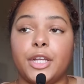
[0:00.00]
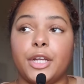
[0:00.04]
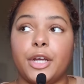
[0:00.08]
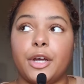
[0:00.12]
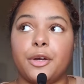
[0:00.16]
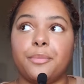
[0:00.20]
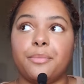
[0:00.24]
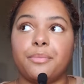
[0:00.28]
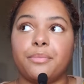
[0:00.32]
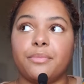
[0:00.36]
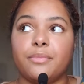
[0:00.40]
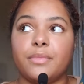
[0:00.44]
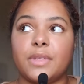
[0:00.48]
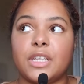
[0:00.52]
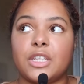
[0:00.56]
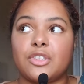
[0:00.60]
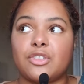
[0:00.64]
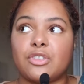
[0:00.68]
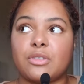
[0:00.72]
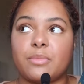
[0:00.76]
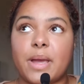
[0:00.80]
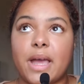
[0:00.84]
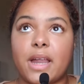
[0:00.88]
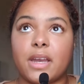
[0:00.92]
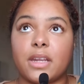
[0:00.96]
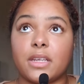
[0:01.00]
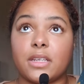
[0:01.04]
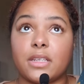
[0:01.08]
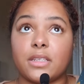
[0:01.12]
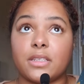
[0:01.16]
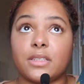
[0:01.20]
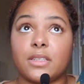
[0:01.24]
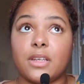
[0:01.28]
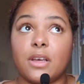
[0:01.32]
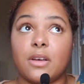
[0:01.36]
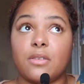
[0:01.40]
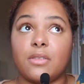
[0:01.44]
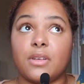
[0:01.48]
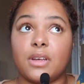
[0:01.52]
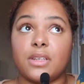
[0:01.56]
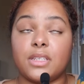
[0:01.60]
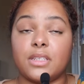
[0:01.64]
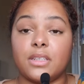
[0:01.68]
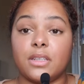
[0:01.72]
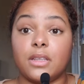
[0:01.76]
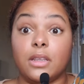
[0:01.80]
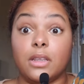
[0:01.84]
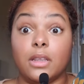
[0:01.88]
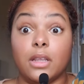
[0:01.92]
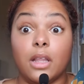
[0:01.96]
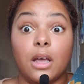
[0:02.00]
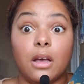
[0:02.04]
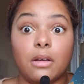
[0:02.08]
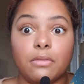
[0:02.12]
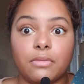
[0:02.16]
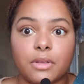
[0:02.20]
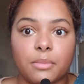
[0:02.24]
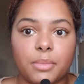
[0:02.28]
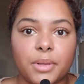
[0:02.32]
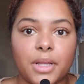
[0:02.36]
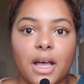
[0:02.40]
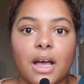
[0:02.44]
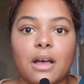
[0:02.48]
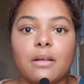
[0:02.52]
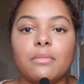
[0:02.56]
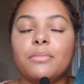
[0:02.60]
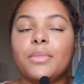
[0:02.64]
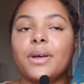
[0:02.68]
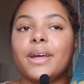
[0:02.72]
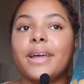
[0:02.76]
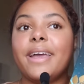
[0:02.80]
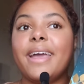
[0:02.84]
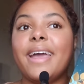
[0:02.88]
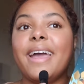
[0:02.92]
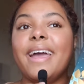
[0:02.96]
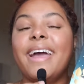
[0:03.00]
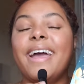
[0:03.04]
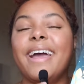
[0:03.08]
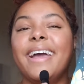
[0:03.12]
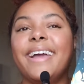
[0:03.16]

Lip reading: you know, it's traumatic, so I didn't love the plot, but